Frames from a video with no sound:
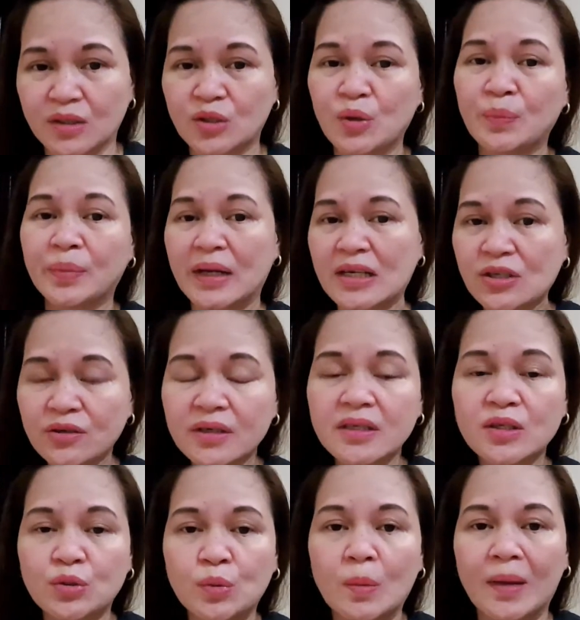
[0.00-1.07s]
So pressure
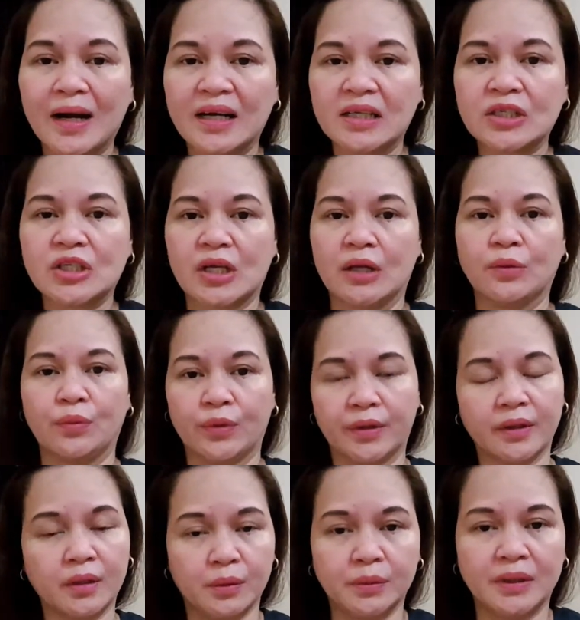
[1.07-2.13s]
is too much and
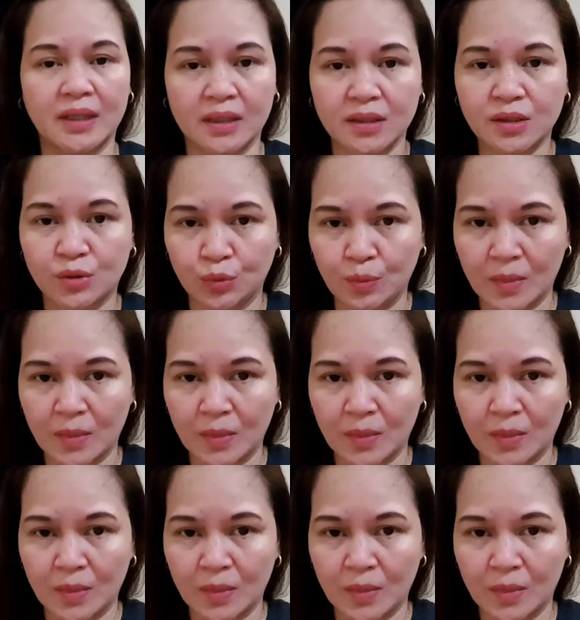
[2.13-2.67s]
workload is too